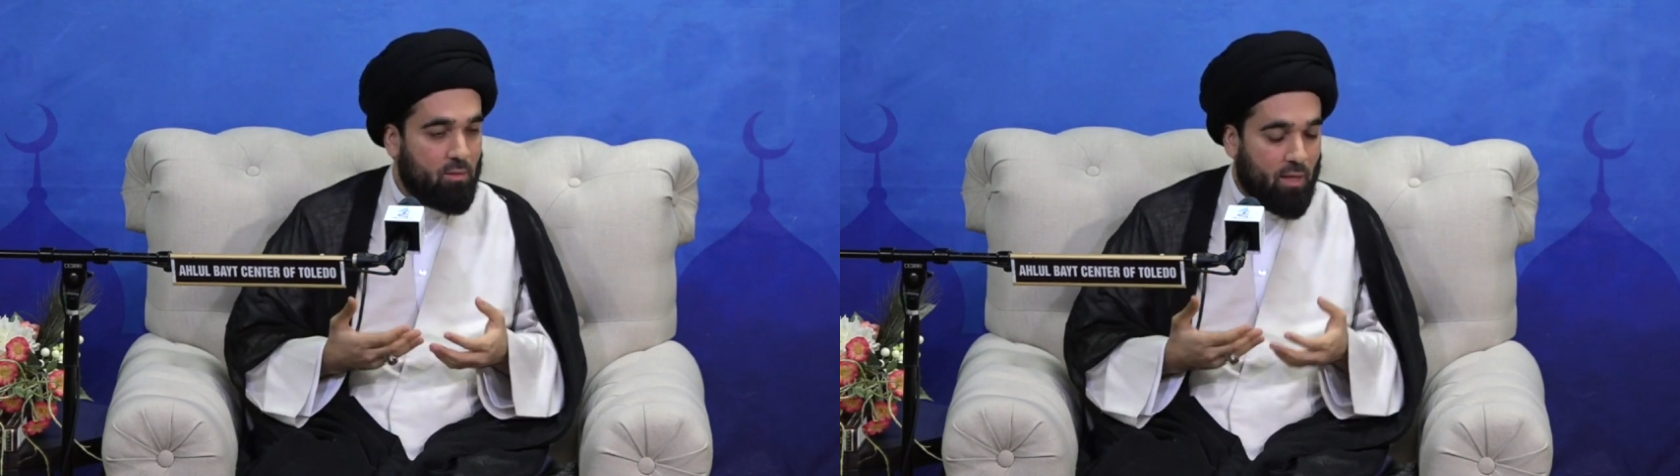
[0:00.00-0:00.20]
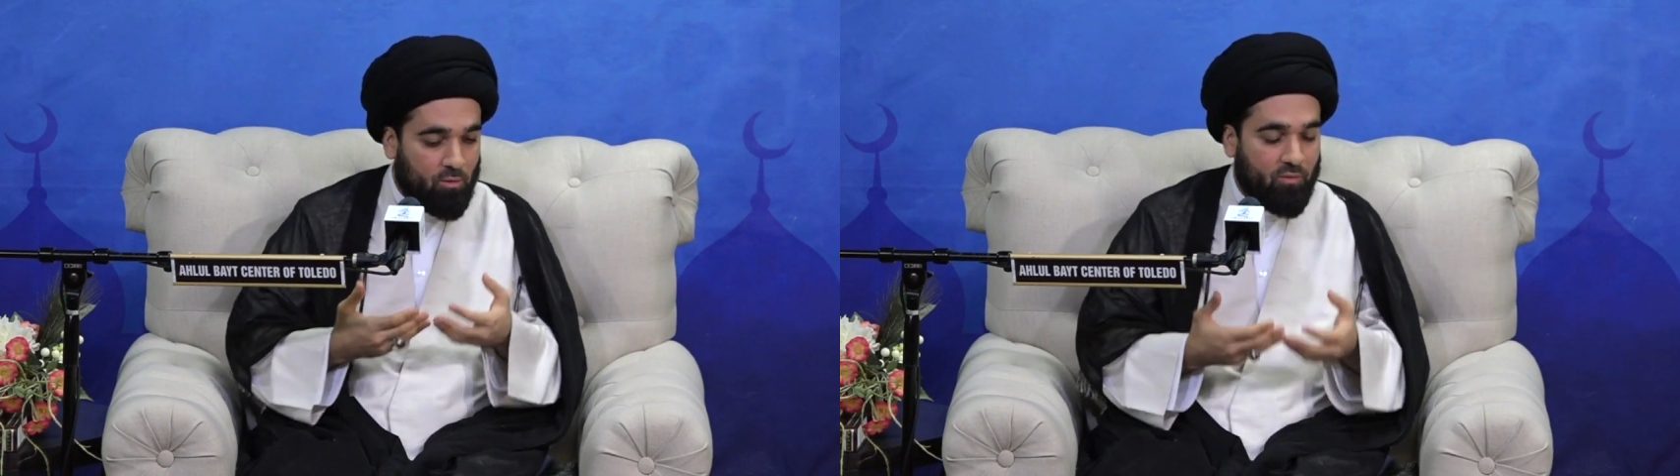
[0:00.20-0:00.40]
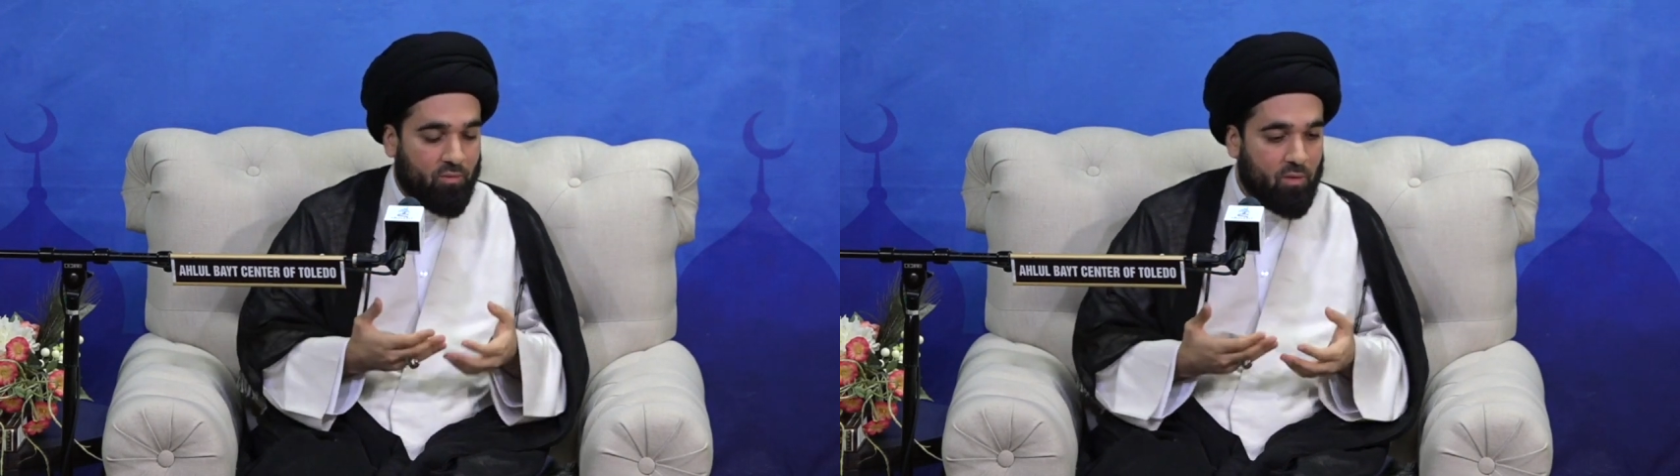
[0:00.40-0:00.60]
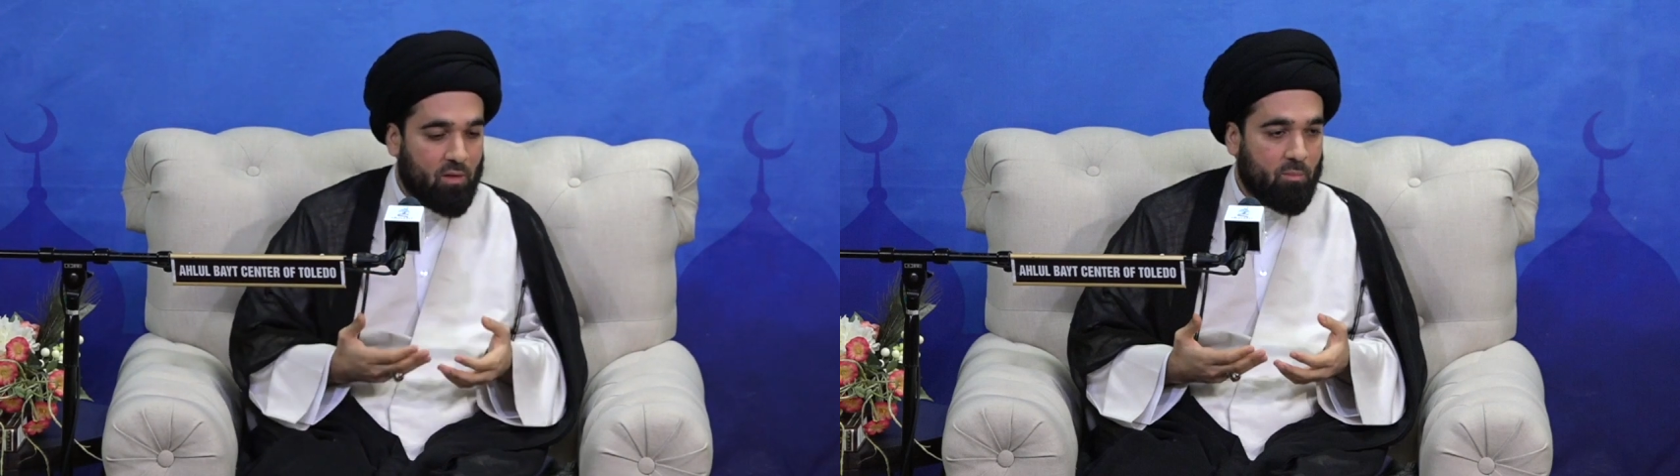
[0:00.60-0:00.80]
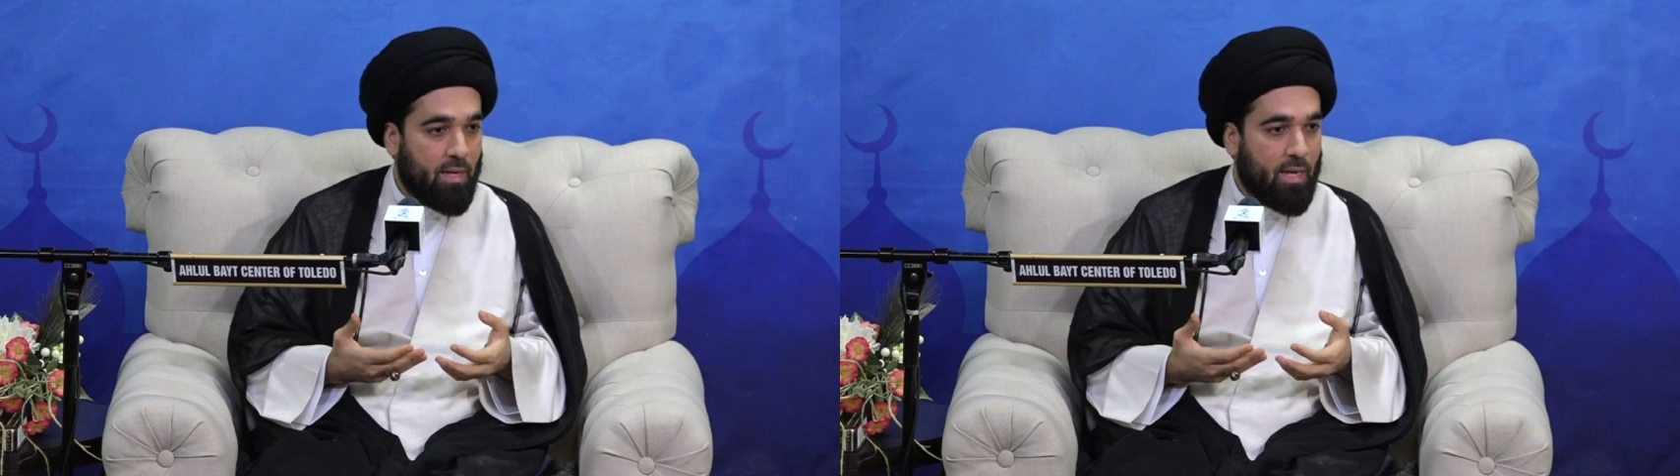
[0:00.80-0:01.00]
not to
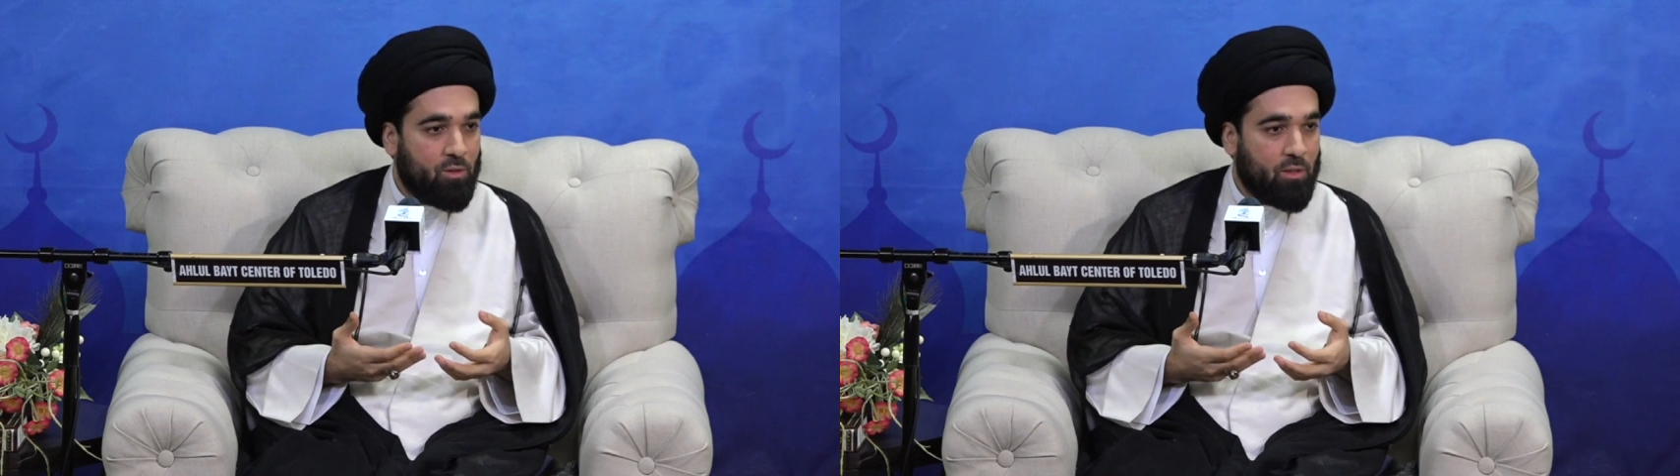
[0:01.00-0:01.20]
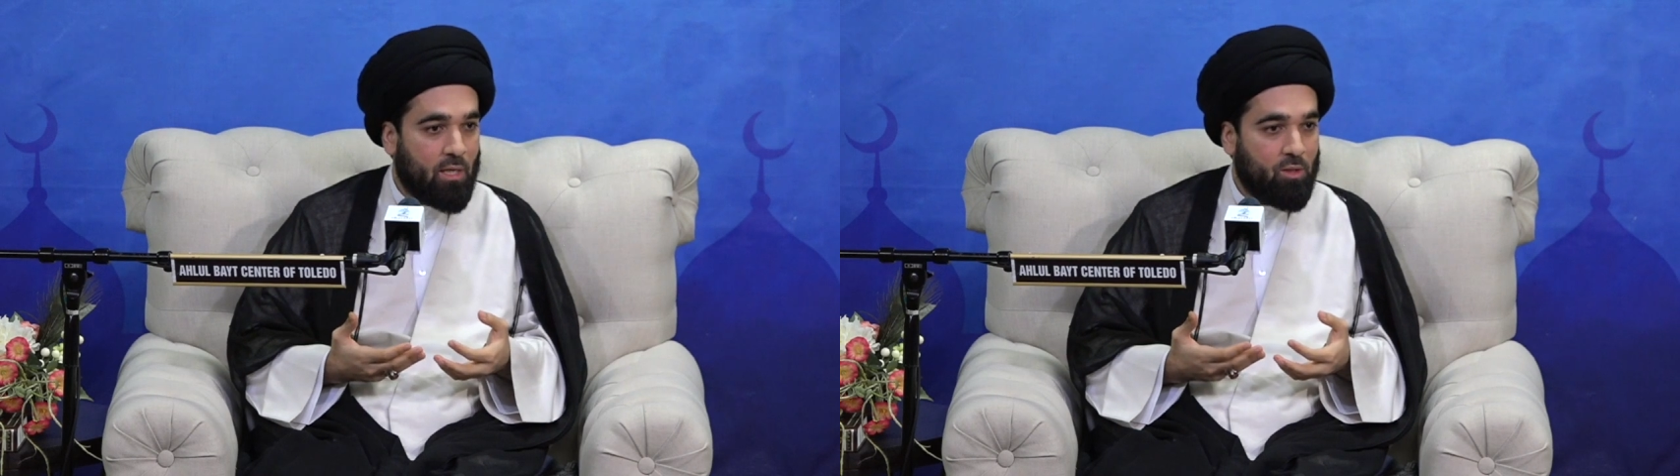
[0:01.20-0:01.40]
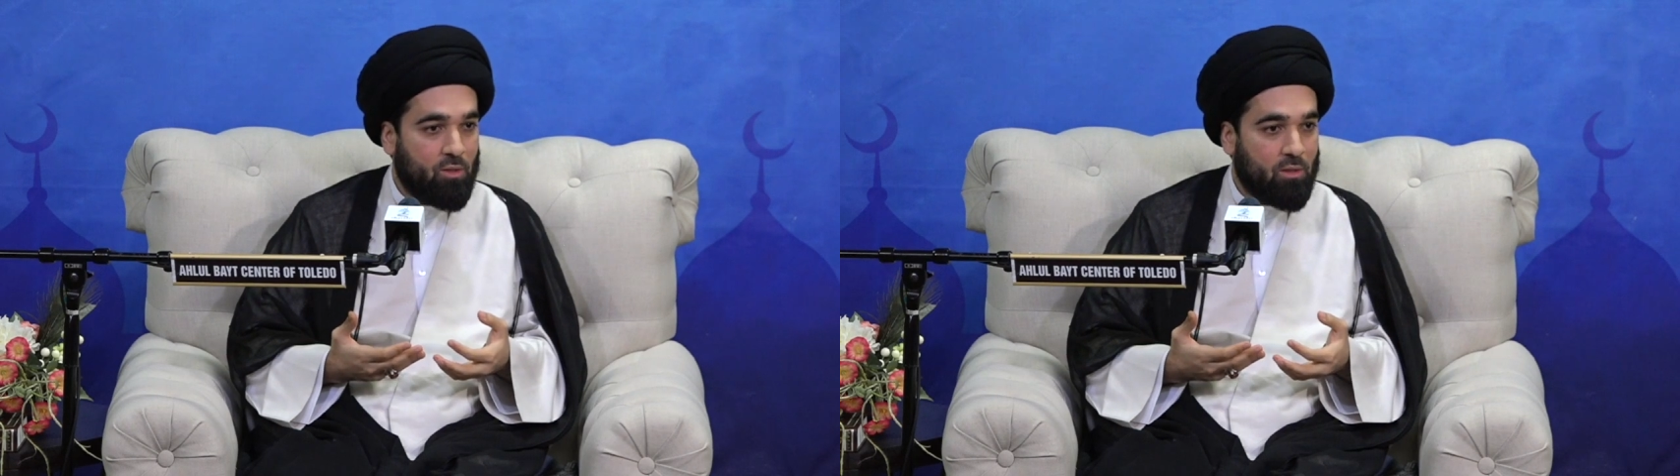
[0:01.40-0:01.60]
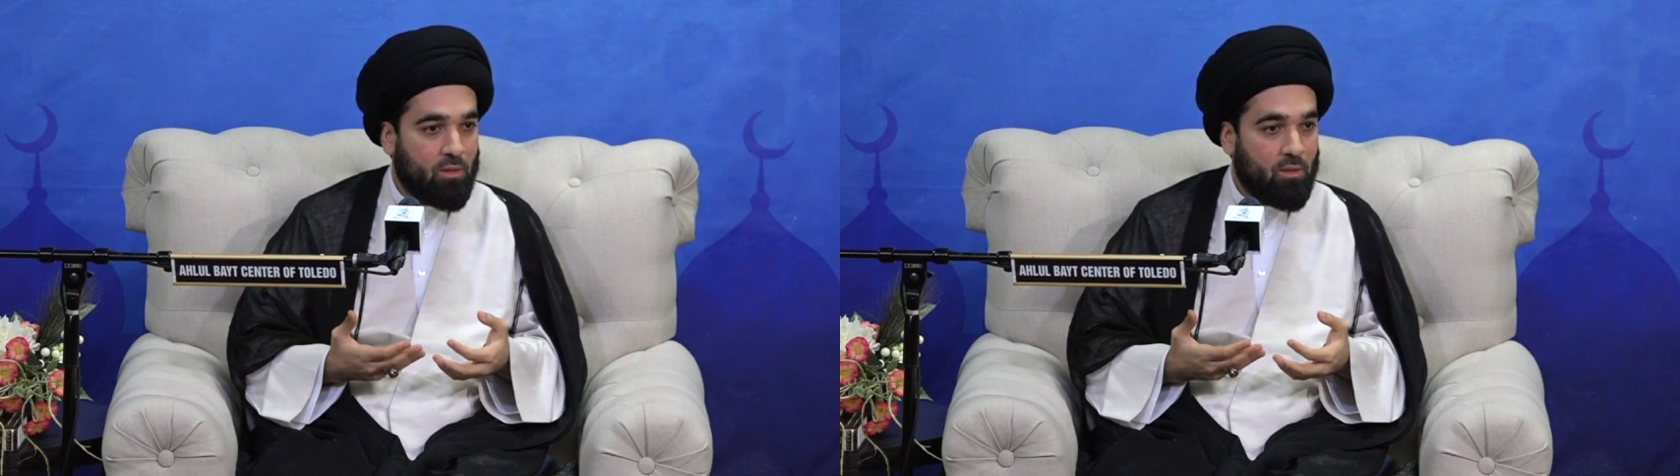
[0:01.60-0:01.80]
further my education.